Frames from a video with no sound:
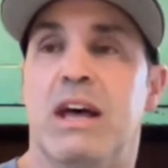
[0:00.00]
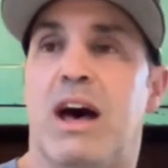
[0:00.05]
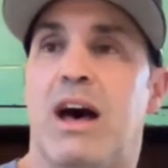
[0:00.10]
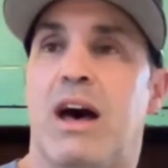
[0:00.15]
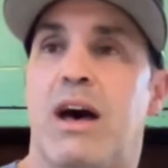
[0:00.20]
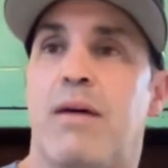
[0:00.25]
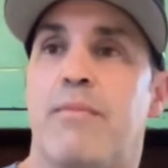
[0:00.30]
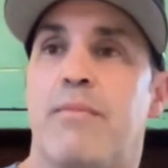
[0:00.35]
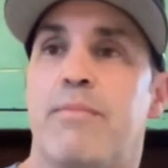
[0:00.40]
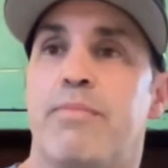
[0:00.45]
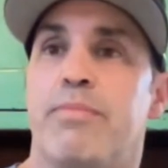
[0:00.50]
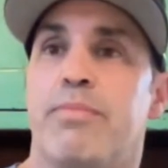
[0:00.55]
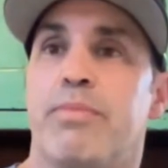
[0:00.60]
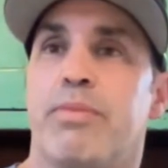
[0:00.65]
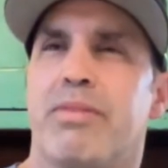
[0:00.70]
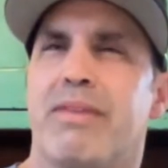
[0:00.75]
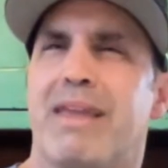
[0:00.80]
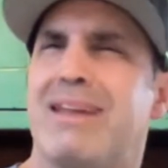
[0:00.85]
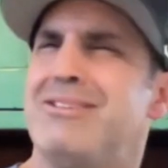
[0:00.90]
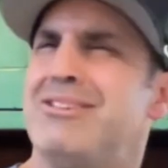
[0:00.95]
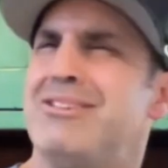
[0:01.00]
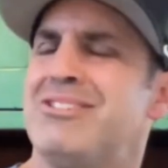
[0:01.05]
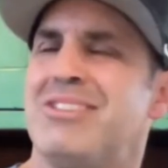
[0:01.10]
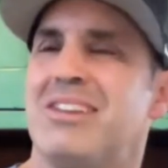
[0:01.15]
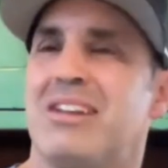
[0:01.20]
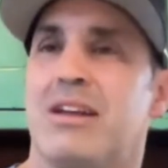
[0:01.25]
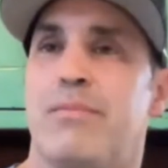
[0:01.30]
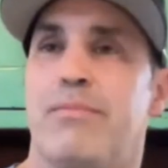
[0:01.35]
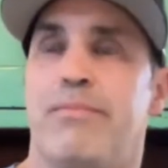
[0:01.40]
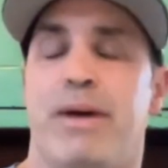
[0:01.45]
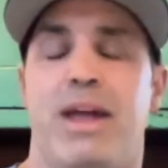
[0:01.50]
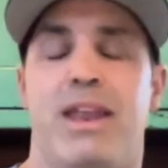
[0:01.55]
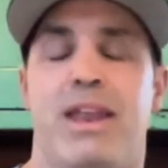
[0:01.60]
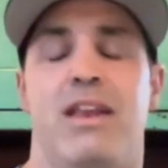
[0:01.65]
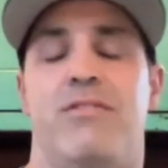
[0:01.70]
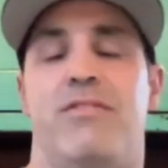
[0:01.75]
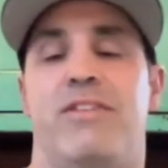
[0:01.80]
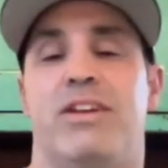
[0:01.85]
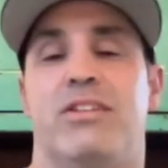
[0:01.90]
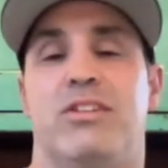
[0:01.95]
And just the
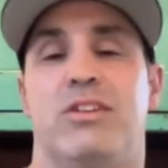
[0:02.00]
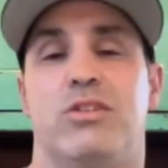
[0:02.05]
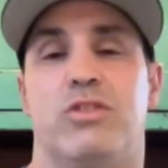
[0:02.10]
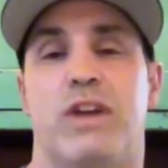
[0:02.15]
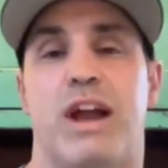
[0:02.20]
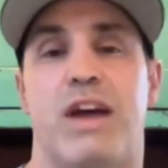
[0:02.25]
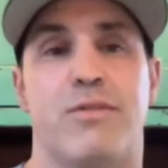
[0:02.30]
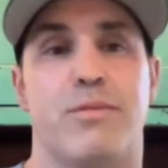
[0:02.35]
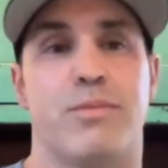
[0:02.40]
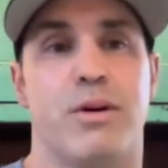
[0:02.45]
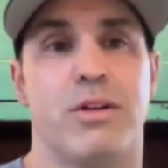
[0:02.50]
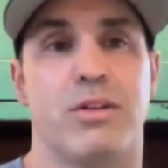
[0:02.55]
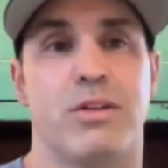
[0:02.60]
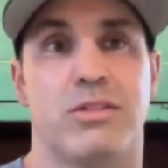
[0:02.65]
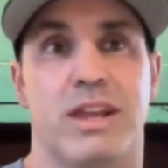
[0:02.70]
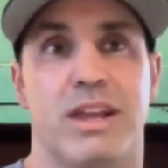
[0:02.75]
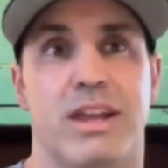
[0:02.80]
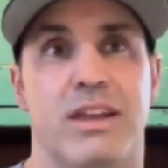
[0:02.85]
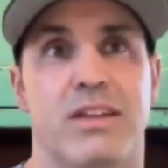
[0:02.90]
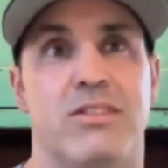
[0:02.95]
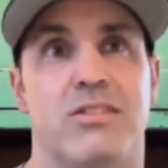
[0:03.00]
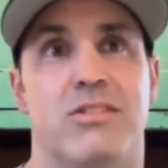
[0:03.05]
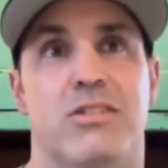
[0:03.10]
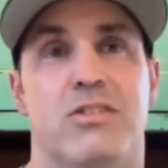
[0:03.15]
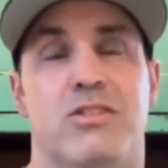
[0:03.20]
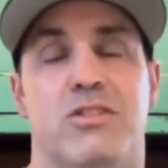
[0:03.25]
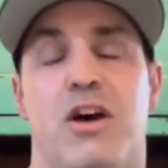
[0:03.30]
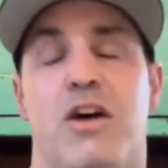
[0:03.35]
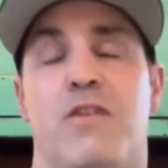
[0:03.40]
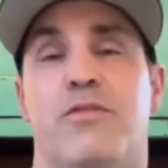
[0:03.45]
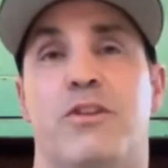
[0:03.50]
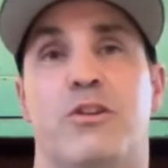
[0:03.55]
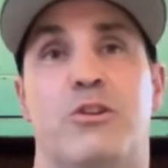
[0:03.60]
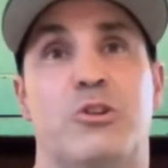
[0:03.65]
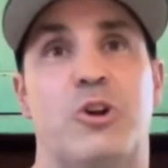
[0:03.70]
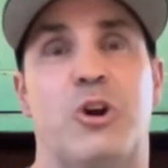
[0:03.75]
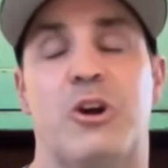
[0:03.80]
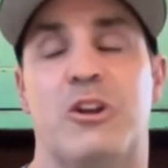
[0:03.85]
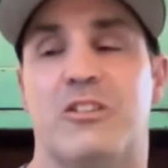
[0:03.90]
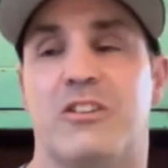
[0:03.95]
competitiveness in travel balls, like it's just off the
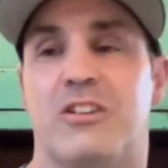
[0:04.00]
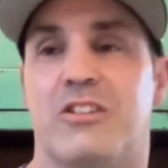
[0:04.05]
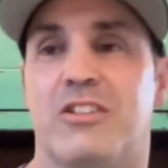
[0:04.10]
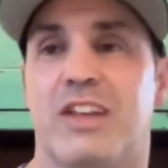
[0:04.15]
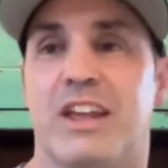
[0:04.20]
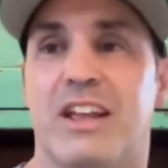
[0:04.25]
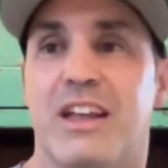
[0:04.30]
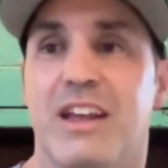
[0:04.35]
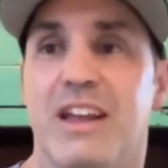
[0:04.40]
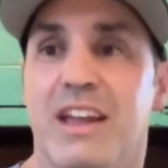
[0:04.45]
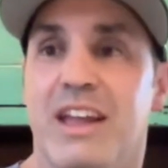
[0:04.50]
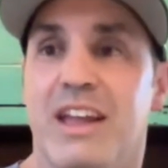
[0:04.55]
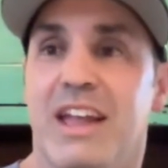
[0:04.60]
charts. It's like,